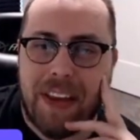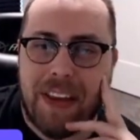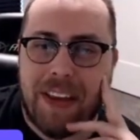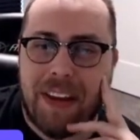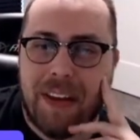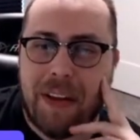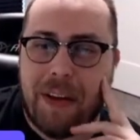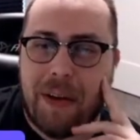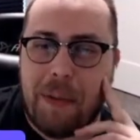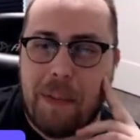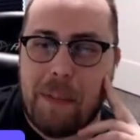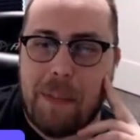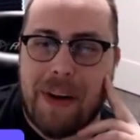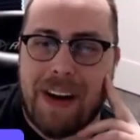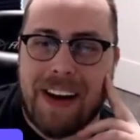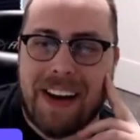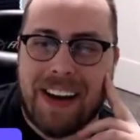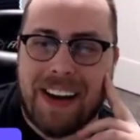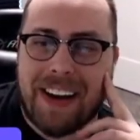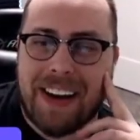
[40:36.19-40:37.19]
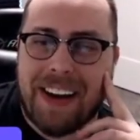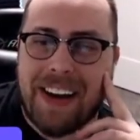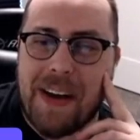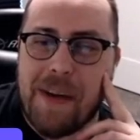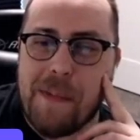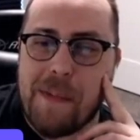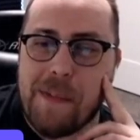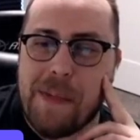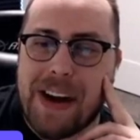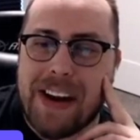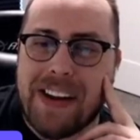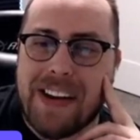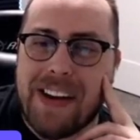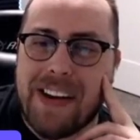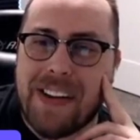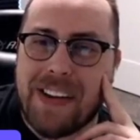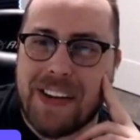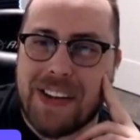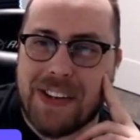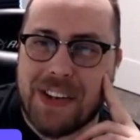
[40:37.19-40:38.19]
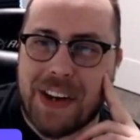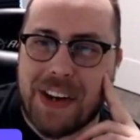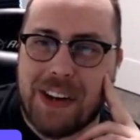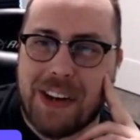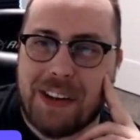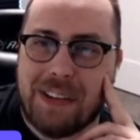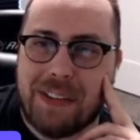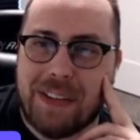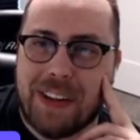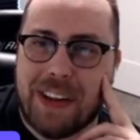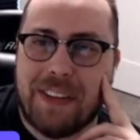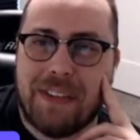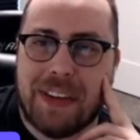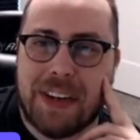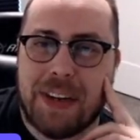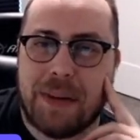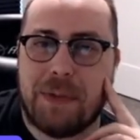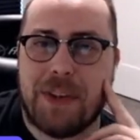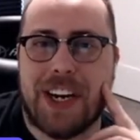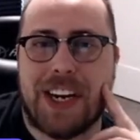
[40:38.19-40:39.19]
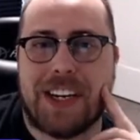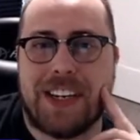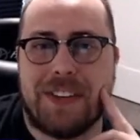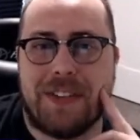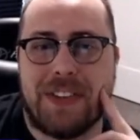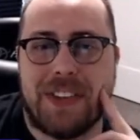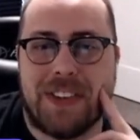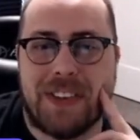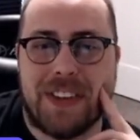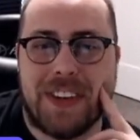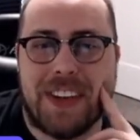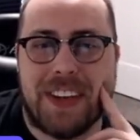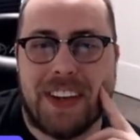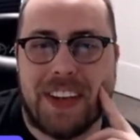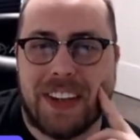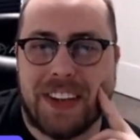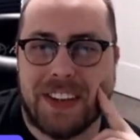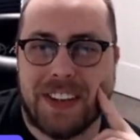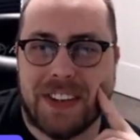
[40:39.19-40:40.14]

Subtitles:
My knowledge of even Objective-C is